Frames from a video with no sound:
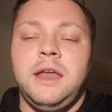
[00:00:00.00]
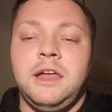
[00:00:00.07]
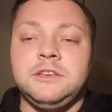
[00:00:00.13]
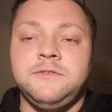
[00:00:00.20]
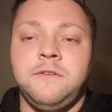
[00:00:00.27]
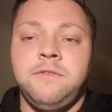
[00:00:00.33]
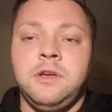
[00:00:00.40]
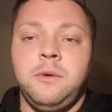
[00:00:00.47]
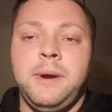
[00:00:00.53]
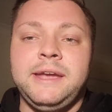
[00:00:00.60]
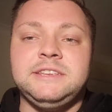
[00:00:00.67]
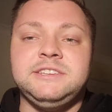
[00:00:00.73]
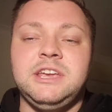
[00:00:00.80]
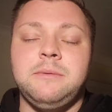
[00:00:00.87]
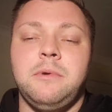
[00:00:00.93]
as for the away
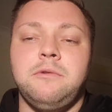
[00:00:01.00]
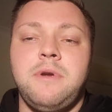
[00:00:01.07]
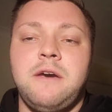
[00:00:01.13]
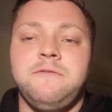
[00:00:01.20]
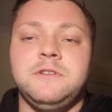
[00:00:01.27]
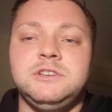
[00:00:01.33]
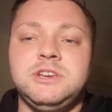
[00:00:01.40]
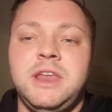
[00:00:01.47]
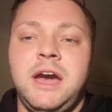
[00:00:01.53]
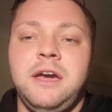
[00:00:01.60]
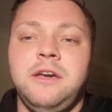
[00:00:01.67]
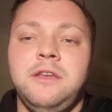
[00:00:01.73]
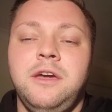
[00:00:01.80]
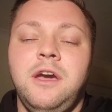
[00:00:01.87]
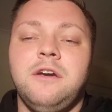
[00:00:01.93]
team at Retford
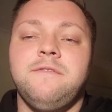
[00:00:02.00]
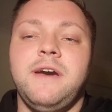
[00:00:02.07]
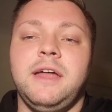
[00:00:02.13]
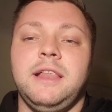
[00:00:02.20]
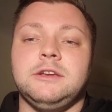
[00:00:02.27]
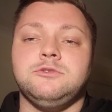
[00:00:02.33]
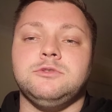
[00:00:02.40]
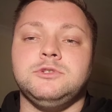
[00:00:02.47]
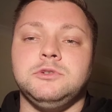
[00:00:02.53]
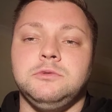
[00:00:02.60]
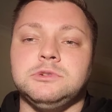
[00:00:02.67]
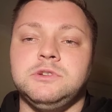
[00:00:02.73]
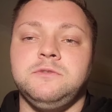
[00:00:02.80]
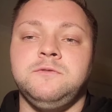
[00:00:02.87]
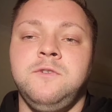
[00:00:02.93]
United, their last result was
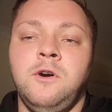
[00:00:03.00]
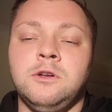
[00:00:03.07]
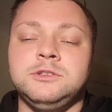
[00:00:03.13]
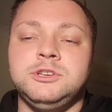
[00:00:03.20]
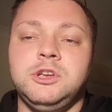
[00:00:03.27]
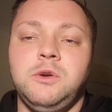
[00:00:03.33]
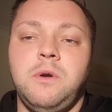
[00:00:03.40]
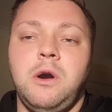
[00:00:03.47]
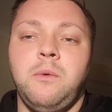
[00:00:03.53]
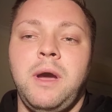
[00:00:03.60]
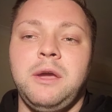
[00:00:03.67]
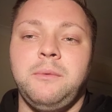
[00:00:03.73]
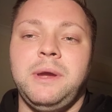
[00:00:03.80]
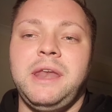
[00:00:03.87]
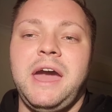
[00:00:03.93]
a 4-2 away
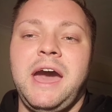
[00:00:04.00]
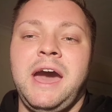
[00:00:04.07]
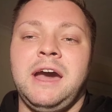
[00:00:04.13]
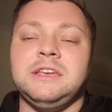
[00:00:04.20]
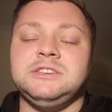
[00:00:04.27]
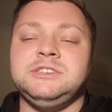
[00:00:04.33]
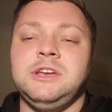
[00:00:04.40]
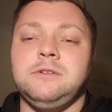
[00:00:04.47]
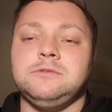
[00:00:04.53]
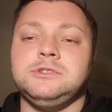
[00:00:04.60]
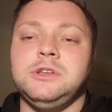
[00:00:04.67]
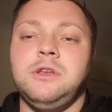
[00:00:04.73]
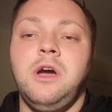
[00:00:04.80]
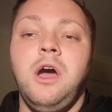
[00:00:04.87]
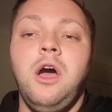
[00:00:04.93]
win at
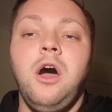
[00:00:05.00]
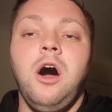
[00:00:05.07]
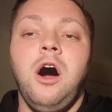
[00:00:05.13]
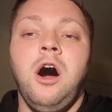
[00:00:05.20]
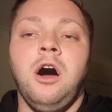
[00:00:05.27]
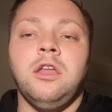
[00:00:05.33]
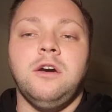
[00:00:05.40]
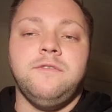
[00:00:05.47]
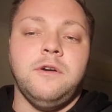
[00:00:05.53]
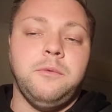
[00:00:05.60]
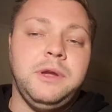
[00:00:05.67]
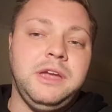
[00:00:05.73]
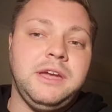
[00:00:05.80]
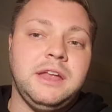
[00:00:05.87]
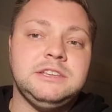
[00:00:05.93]
Selsdon on the
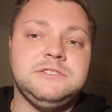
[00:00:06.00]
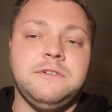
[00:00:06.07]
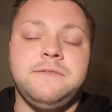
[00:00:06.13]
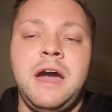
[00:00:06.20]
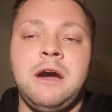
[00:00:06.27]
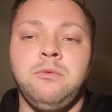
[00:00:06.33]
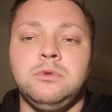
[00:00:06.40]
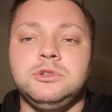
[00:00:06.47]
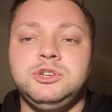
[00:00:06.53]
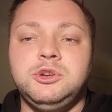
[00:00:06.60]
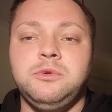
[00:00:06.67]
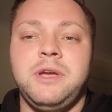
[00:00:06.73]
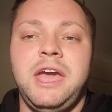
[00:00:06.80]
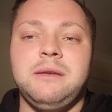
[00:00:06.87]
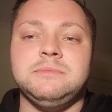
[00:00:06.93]
weekend. So they've won 2
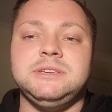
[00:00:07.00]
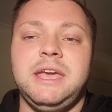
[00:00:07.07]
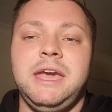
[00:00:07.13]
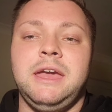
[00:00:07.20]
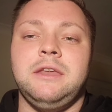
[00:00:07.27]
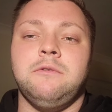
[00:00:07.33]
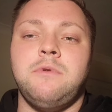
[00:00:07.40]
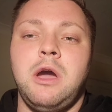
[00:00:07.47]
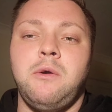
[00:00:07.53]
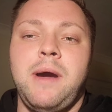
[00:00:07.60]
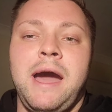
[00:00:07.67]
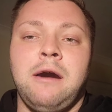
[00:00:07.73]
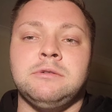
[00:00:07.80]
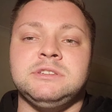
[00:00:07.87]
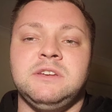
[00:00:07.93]
games in a row.
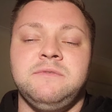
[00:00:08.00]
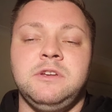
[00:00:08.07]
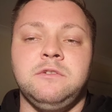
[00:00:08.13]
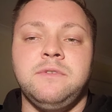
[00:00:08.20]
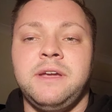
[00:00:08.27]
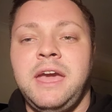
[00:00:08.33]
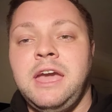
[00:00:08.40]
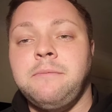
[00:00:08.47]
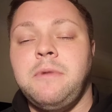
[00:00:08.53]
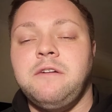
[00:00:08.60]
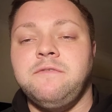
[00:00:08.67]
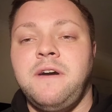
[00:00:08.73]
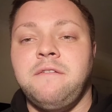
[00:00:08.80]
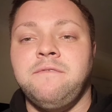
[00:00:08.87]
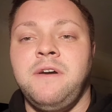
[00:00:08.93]
I was at the other game
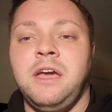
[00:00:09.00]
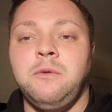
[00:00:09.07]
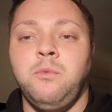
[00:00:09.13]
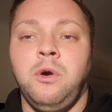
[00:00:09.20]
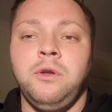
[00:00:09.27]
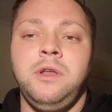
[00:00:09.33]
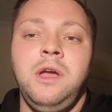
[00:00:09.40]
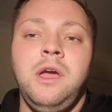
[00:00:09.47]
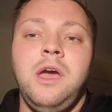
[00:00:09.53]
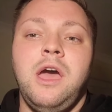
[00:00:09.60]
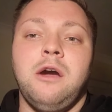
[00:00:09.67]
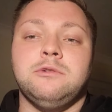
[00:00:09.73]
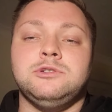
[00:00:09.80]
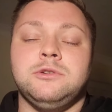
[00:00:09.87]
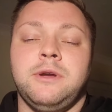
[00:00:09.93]
that they won,
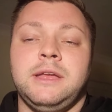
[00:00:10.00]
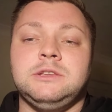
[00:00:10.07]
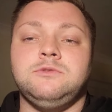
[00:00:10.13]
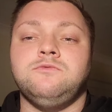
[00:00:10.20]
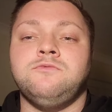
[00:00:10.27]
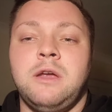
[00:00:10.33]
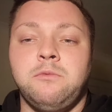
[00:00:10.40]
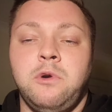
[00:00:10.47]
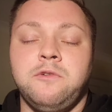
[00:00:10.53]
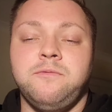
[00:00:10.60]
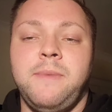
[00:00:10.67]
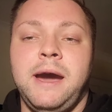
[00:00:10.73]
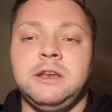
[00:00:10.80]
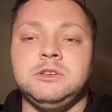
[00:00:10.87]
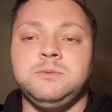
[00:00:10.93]
which was against Renworth
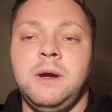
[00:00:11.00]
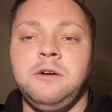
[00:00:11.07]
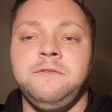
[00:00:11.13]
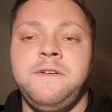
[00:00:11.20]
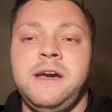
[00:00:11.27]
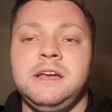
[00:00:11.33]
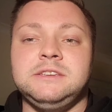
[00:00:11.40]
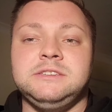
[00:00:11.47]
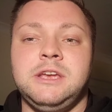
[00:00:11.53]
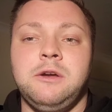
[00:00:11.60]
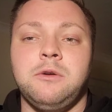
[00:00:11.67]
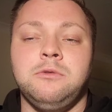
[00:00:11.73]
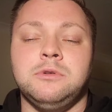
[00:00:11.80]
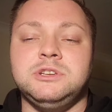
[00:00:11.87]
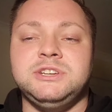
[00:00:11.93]
Miners Welfare. So
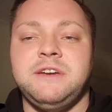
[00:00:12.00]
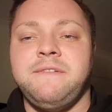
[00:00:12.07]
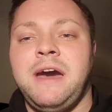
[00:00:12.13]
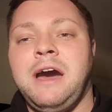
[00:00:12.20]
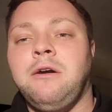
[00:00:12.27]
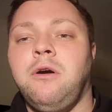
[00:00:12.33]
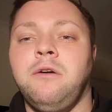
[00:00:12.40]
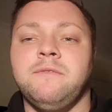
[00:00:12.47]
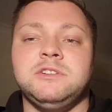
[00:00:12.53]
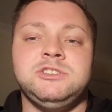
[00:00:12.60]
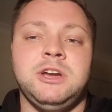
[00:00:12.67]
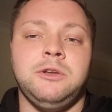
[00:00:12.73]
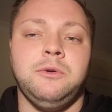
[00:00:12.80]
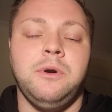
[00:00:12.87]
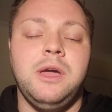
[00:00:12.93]
go and check that out on the
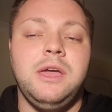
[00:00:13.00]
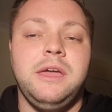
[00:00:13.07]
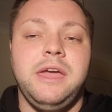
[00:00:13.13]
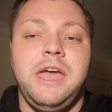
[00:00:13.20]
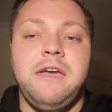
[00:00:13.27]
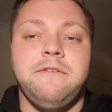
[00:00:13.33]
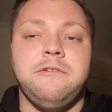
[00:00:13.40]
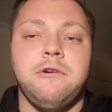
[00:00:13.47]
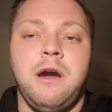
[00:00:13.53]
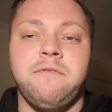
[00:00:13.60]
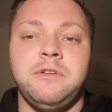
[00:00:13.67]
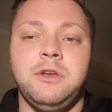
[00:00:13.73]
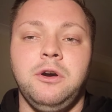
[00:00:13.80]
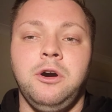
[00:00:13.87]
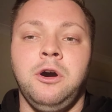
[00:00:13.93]
channel if you
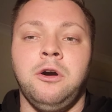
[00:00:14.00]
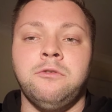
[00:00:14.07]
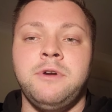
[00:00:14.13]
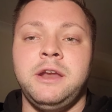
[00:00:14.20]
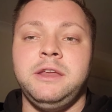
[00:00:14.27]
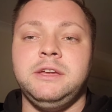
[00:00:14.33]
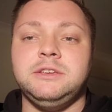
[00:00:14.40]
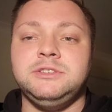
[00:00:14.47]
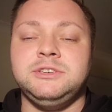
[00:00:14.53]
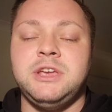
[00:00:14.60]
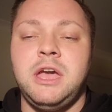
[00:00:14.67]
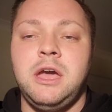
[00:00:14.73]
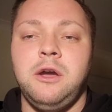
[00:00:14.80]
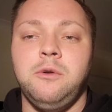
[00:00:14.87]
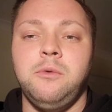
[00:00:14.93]
haven't already.
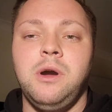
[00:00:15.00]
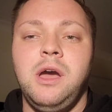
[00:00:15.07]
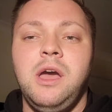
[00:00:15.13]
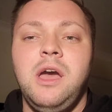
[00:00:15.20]
So